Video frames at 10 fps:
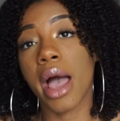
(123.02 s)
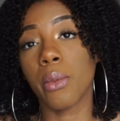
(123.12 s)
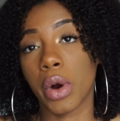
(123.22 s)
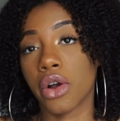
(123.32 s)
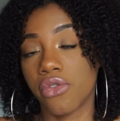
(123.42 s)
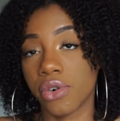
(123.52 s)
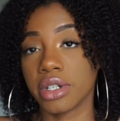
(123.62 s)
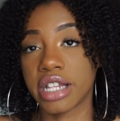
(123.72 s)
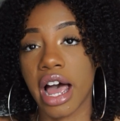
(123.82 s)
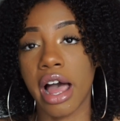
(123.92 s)
I work
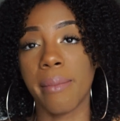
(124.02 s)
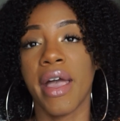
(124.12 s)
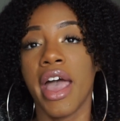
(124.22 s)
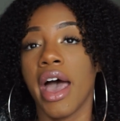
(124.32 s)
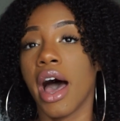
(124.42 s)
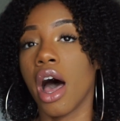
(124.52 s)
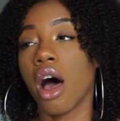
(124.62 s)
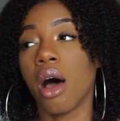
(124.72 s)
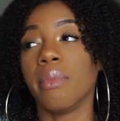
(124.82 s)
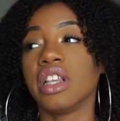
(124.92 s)
full-time.
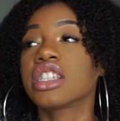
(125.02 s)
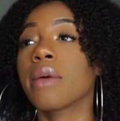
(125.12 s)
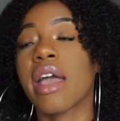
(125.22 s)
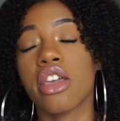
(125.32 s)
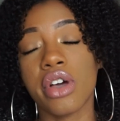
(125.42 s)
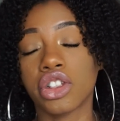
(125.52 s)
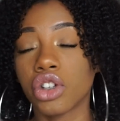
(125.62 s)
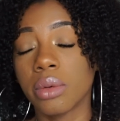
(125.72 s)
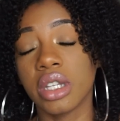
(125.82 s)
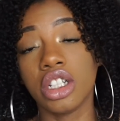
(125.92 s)
Um, this can make you
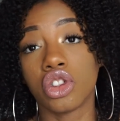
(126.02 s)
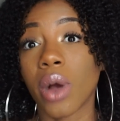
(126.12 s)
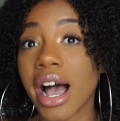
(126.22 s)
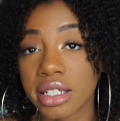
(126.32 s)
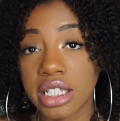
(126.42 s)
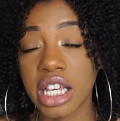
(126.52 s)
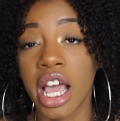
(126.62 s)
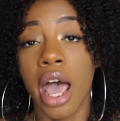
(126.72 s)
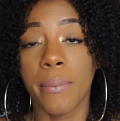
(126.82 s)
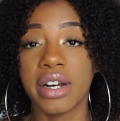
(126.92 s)
extremely drowsy,